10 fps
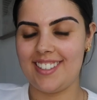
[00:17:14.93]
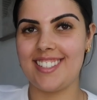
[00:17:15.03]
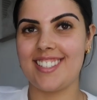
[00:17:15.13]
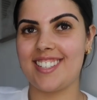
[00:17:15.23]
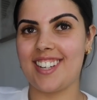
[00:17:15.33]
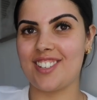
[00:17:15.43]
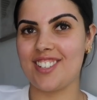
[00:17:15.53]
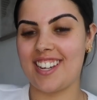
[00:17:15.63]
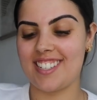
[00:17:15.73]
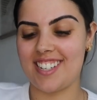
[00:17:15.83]
This is such
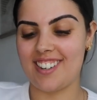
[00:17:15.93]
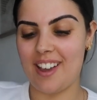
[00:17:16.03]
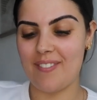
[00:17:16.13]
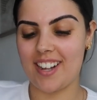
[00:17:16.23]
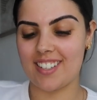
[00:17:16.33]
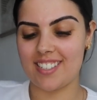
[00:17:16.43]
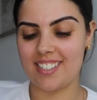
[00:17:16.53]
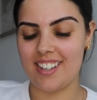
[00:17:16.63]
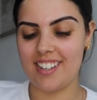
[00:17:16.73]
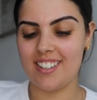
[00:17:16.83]
an anti-climax, isn't
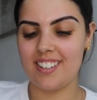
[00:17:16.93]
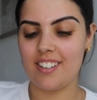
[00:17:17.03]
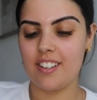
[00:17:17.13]
it?